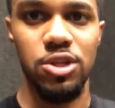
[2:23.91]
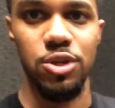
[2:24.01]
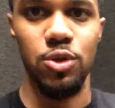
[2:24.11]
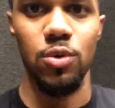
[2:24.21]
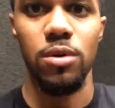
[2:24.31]

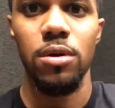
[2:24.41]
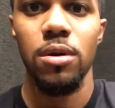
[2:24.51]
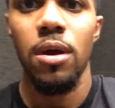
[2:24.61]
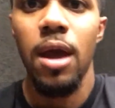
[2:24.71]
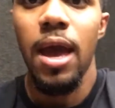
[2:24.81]
to
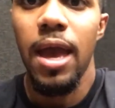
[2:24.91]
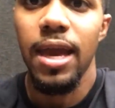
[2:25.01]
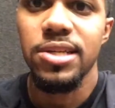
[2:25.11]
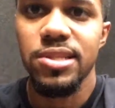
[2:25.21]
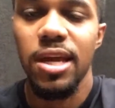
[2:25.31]

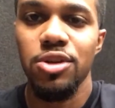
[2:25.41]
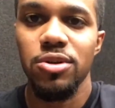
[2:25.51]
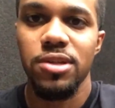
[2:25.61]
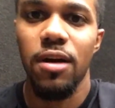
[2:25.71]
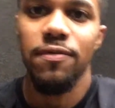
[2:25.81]
extend
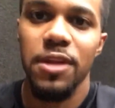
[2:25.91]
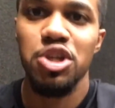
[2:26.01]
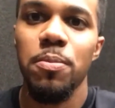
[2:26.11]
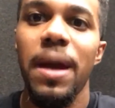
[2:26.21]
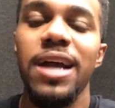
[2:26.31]
yourself,
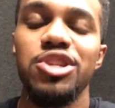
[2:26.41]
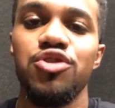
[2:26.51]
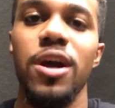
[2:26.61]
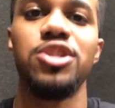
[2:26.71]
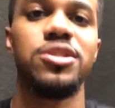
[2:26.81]
let your back
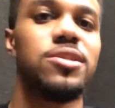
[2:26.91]
stretch.